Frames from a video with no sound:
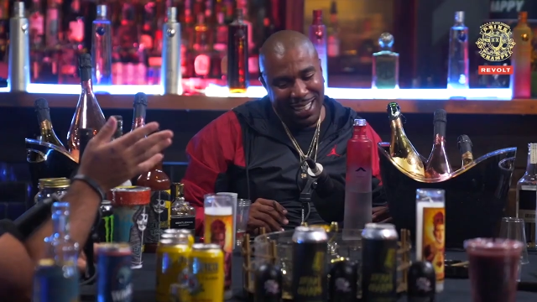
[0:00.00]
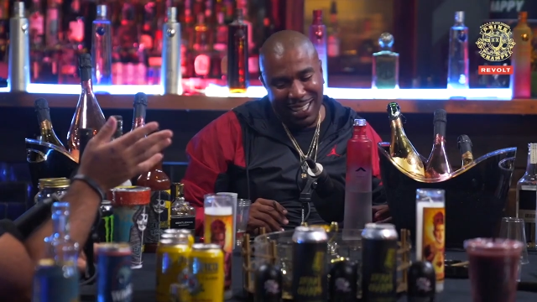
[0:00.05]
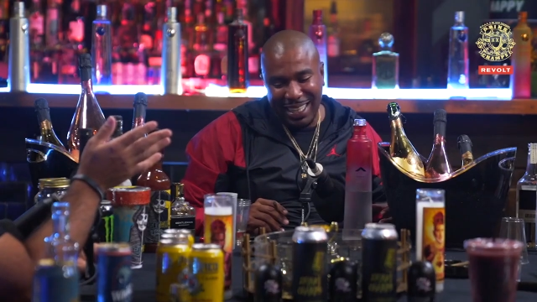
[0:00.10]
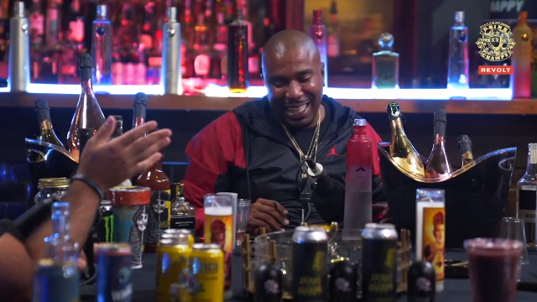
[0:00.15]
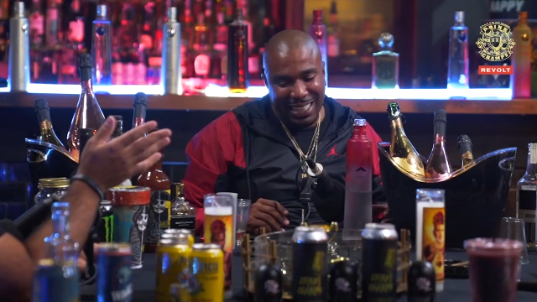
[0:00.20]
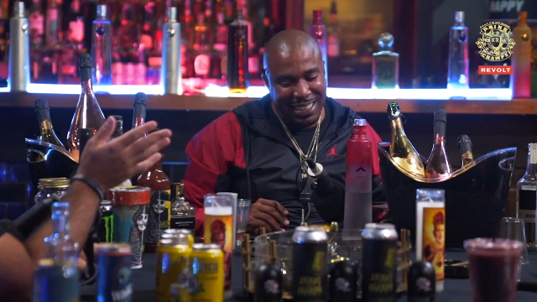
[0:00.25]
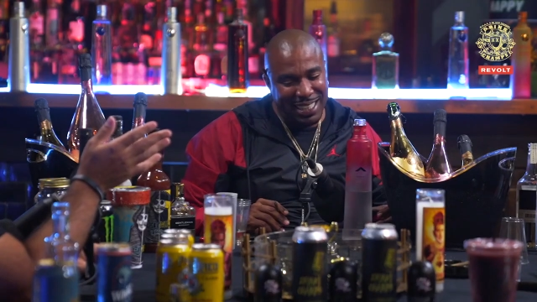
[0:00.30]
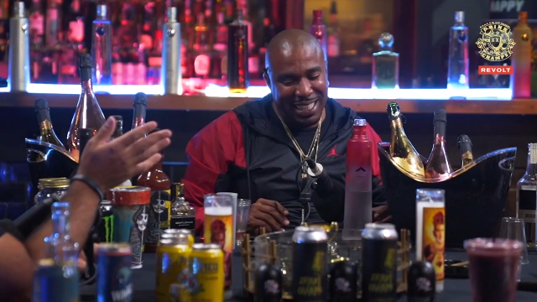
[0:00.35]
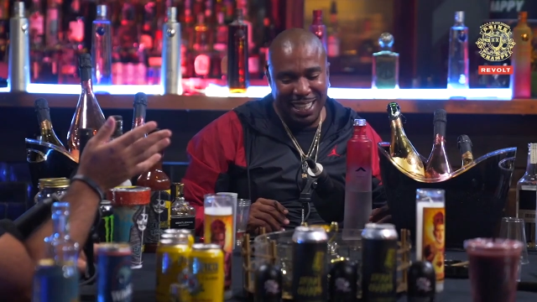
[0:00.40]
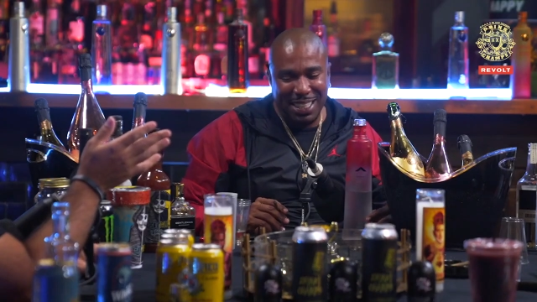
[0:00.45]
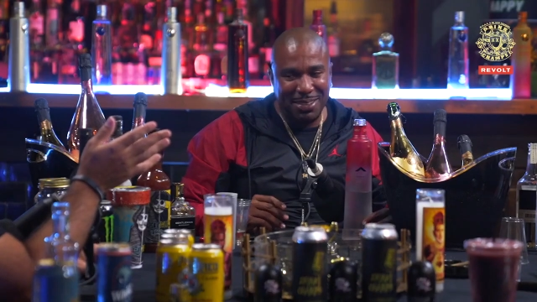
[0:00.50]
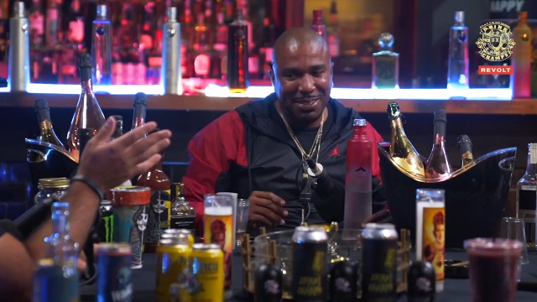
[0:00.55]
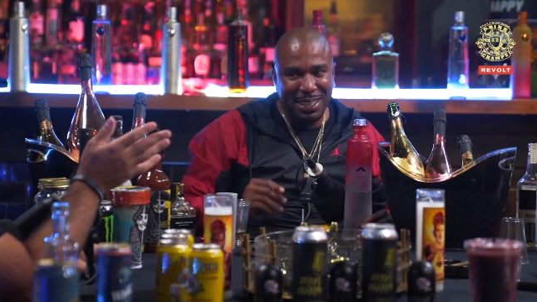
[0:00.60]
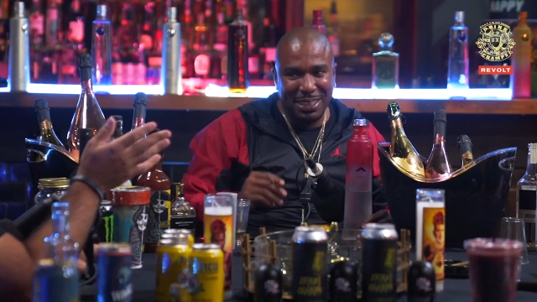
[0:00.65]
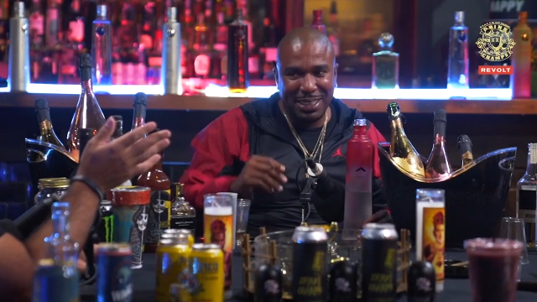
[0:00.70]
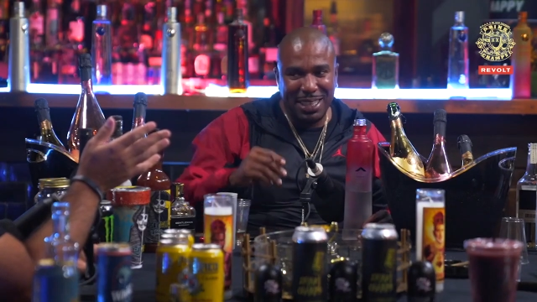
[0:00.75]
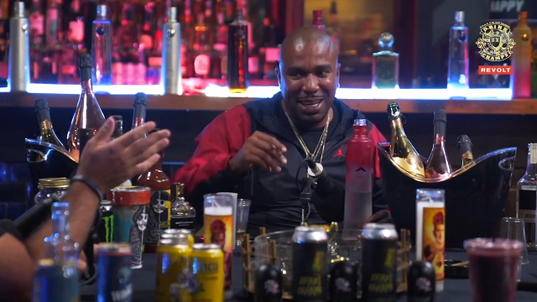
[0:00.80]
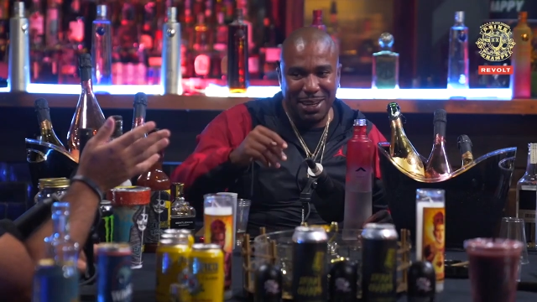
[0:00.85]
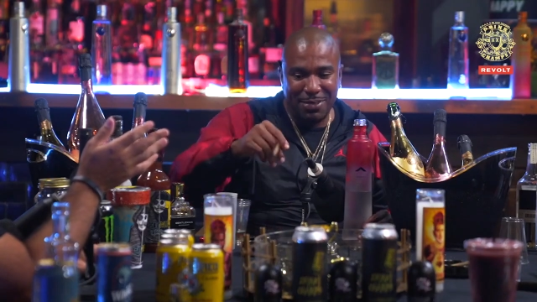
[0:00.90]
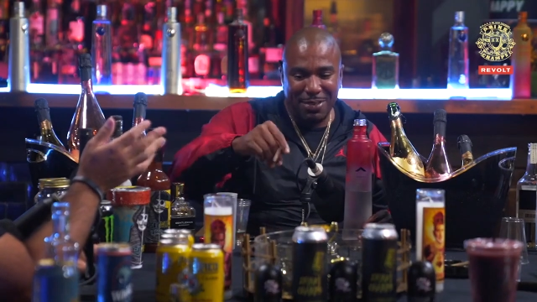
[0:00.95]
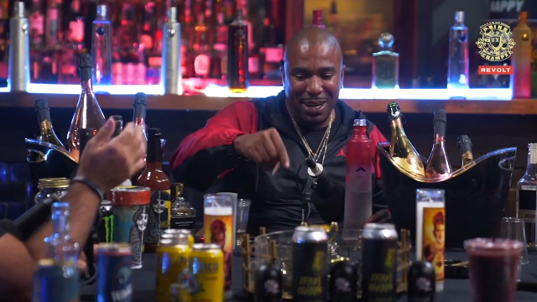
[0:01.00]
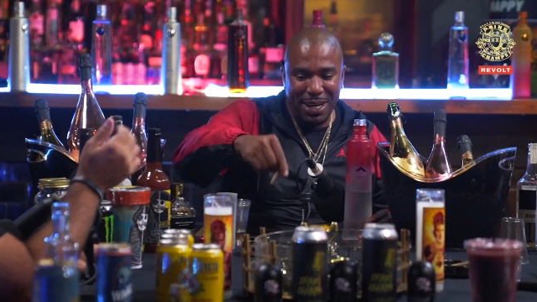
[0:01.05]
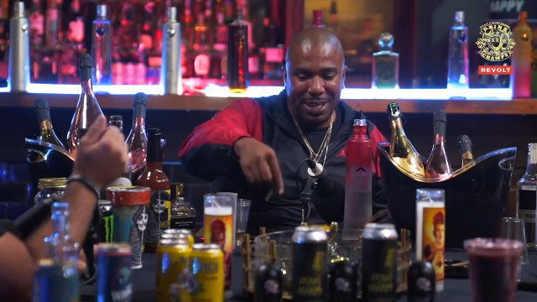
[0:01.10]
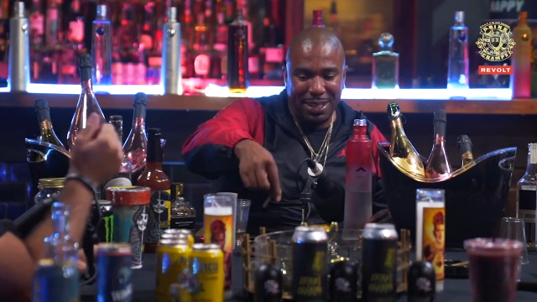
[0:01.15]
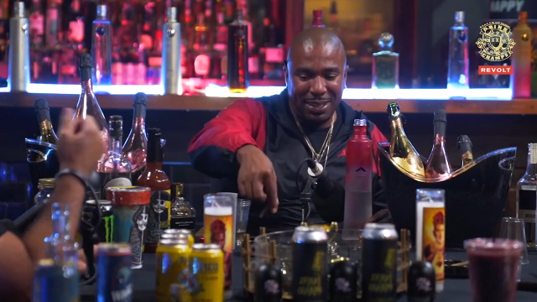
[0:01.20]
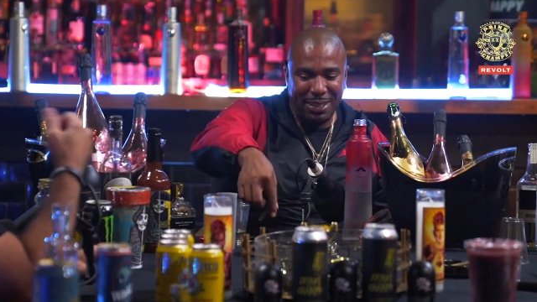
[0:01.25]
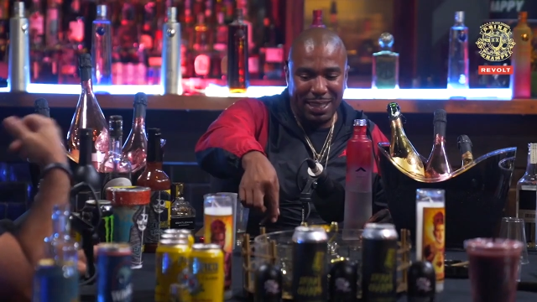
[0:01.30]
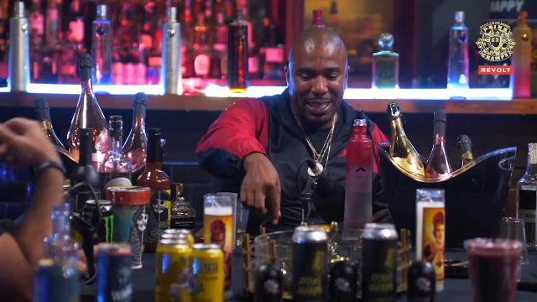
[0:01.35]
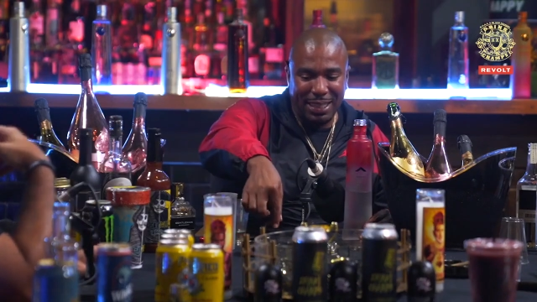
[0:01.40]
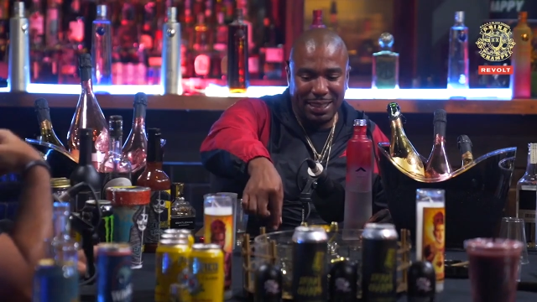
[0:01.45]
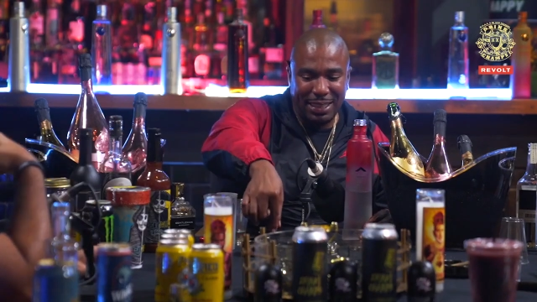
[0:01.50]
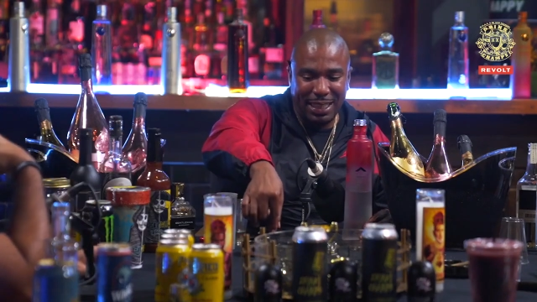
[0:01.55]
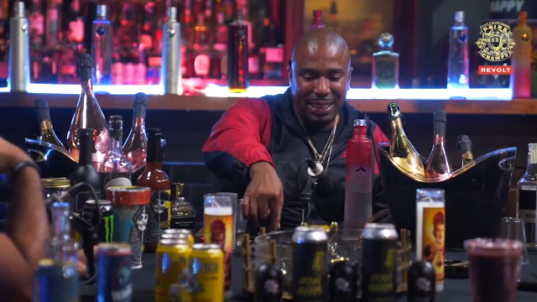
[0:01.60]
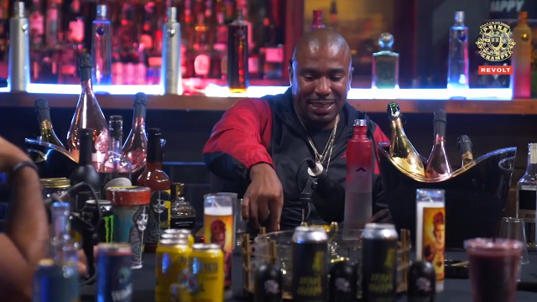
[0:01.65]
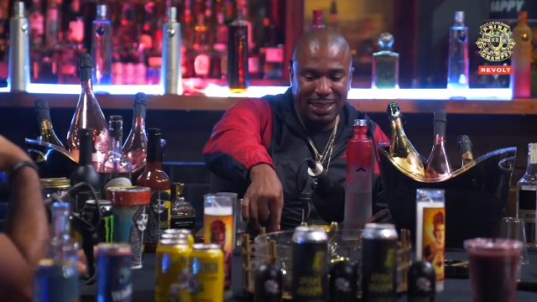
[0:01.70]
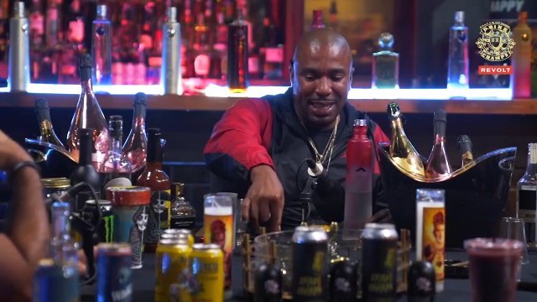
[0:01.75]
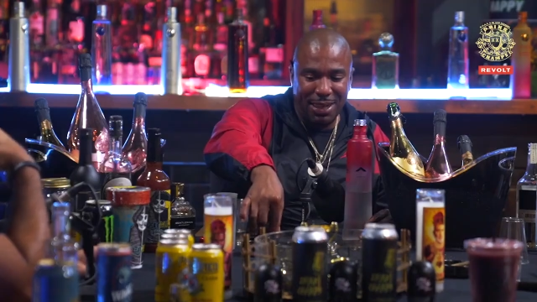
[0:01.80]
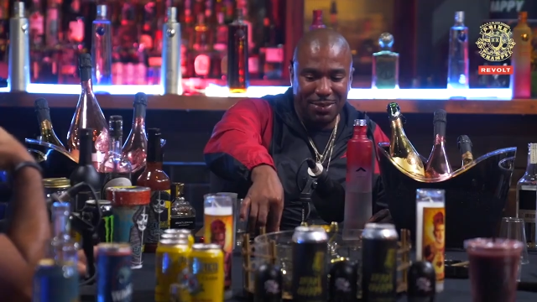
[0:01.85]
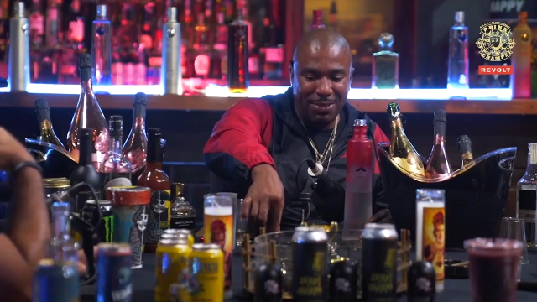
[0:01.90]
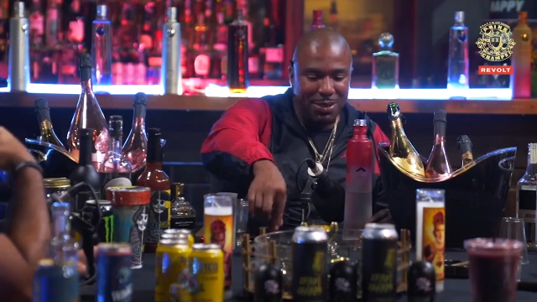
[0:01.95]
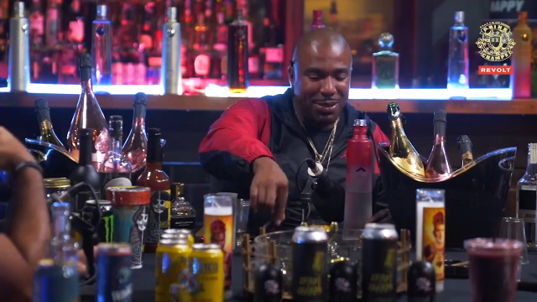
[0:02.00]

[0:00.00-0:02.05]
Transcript: Yeah, that's not that's not right. That's that's not